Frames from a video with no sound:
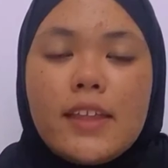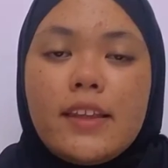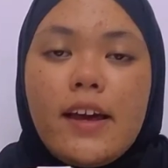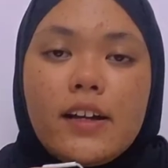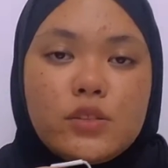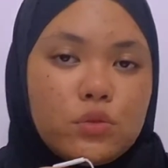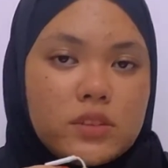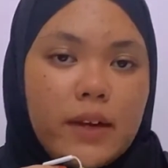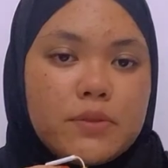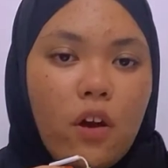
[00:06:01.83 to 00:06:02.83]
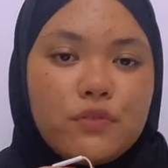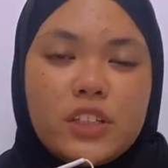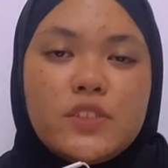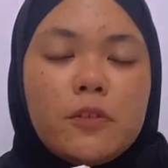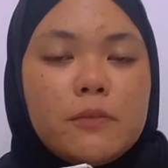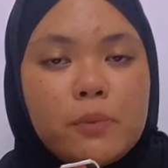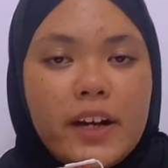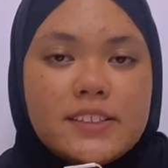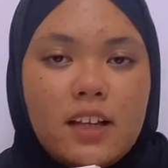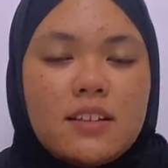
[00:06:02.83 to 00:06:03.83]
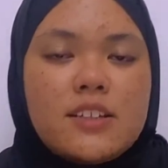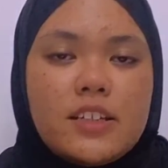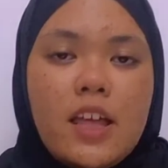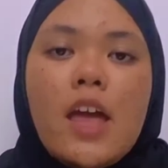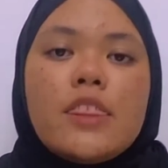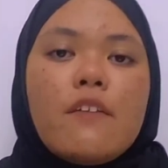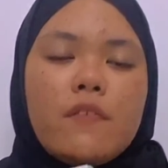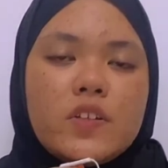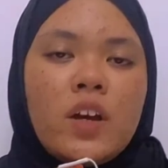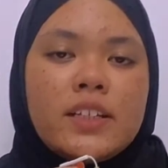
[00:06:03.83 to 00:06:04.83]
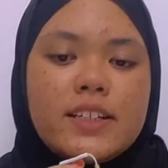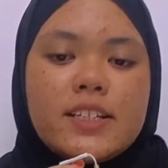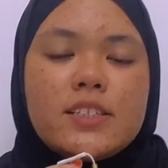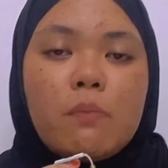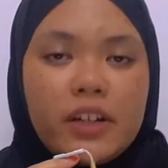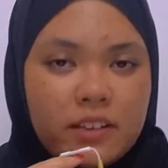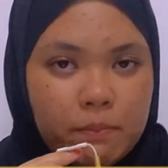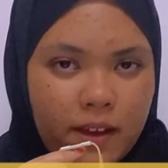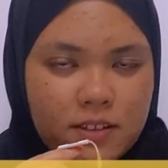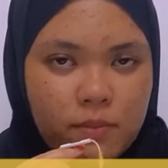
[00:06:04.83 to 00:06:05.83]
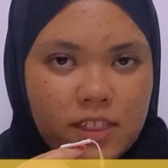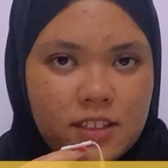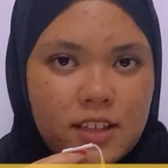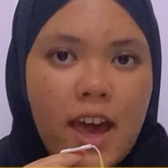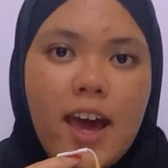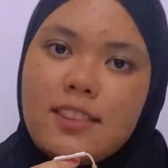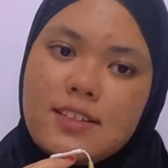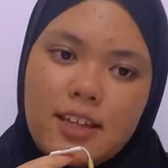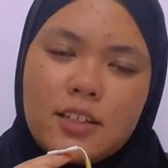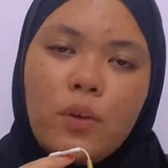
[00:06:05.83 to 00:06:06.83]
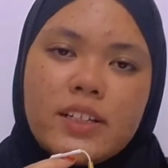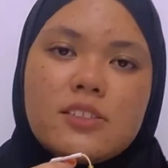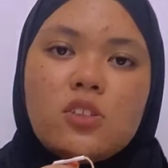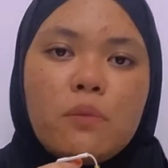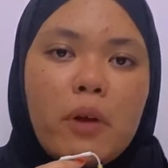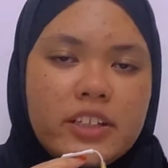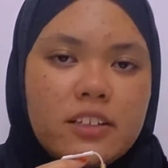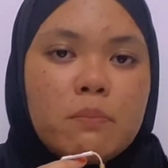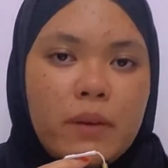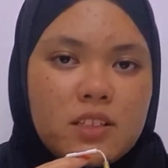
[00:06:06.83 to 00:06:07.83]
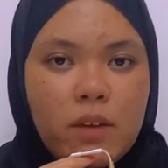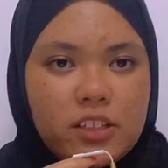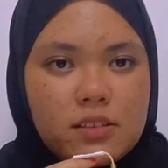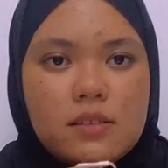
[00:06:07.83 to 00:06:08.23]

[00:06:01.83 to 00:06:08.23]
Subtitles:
There are two types of transfer price calculation. The first one is market-based method and the second one is non-market-based method.